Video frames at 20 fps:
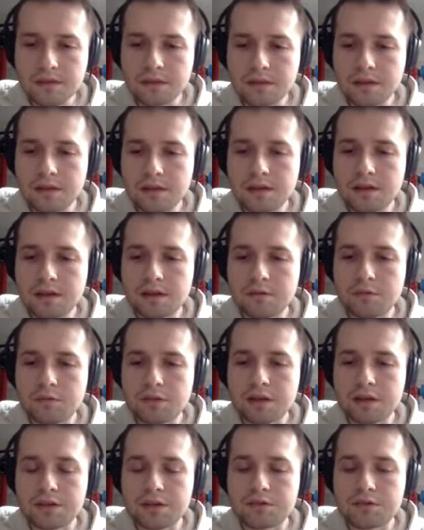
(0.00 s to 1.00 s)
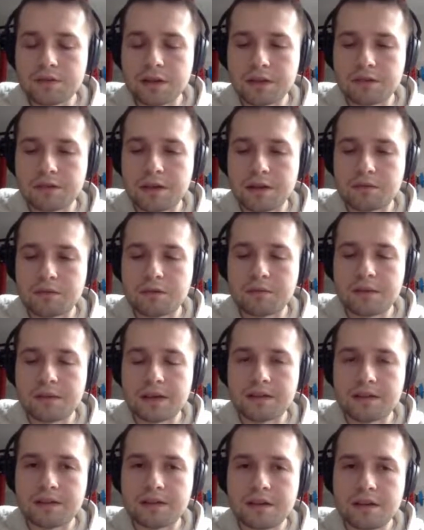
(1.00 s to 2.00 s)
uh, we are trying to
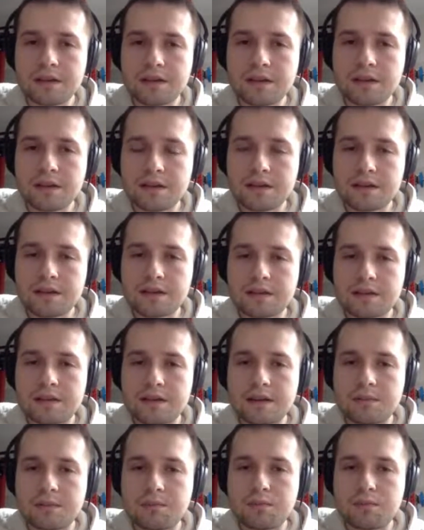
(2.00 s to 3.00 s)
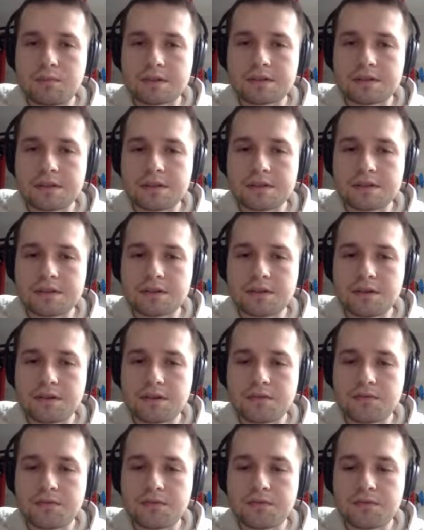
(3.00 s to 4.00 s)
automate the process
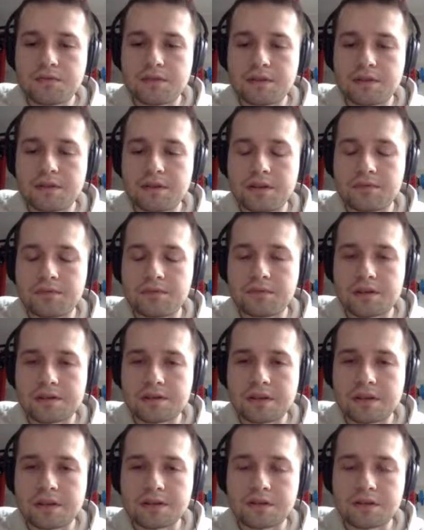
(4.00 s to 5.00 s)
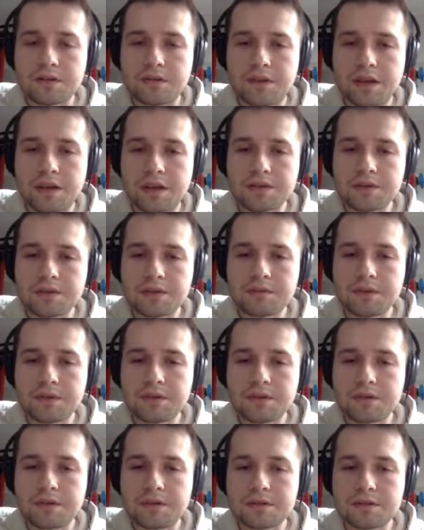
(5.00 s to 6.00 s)
of uh, infrastructure creation
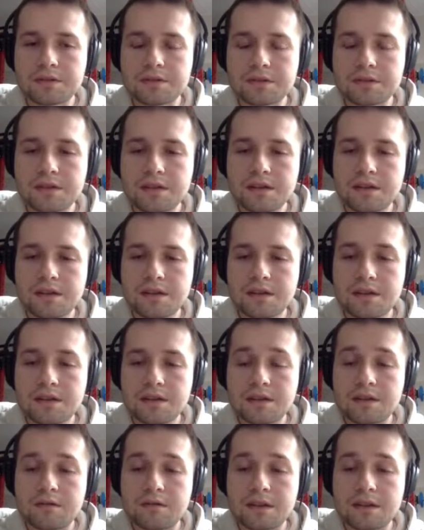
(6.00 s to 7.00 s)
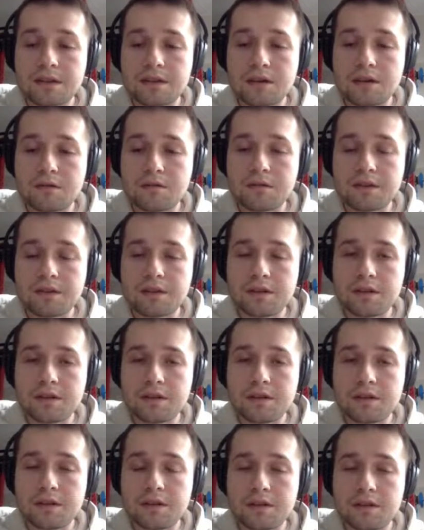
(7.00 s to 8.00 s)
because right now
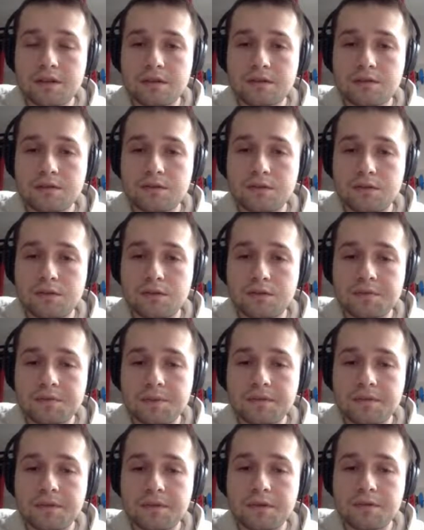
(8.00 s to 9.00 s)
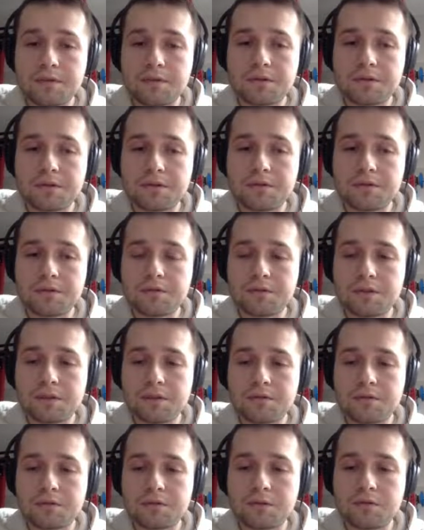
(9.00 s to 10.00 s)
uh, to use Bigflow you
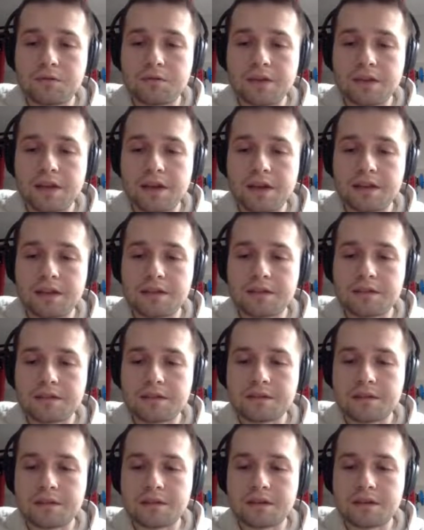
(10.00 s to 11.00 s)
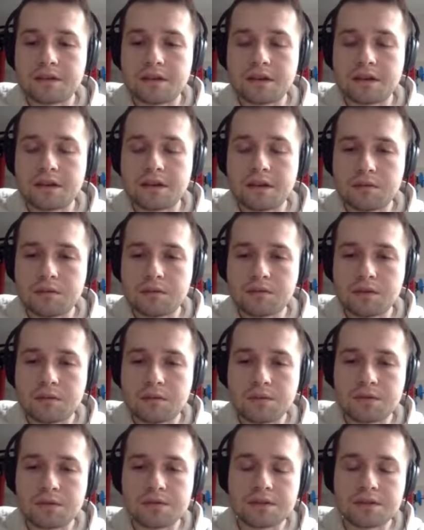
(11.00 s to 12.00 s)
need to create uh, a cloud
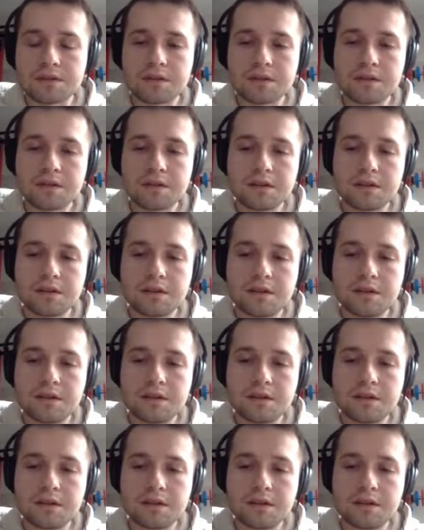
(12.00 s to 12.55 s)
composer